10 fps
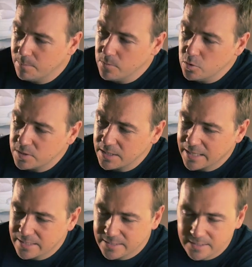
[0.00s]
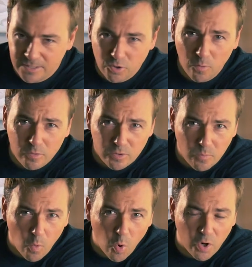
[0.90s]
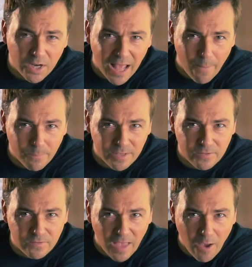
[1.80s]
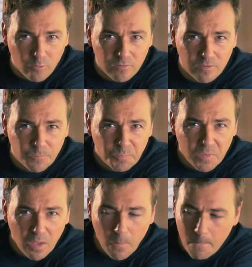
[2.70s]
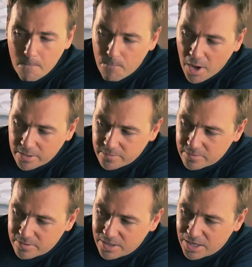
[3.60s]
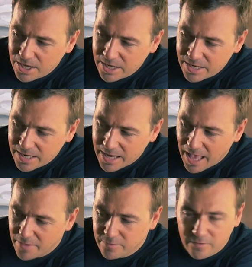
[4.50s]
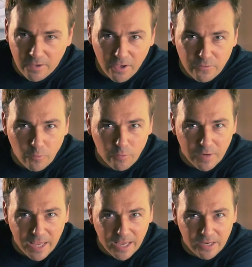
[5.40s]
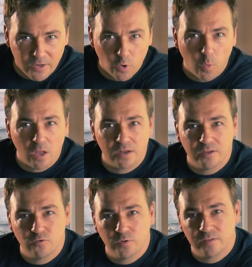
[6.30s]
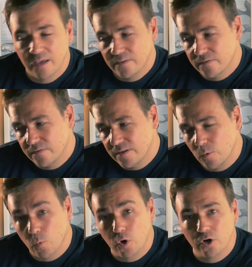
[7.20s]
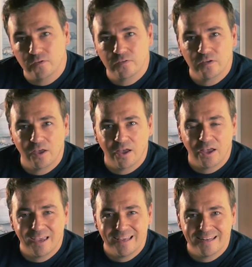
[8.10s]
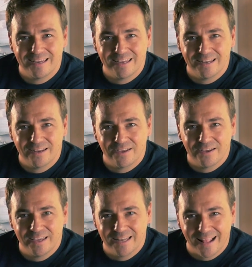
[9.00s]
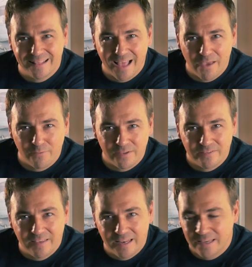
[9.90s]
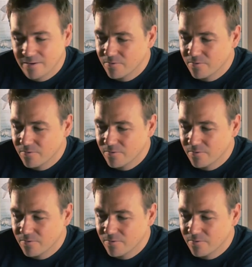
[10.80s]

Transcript: music it's almost more an ambient sound, but it has a sort of an alien quality to it and still works in that diving setting,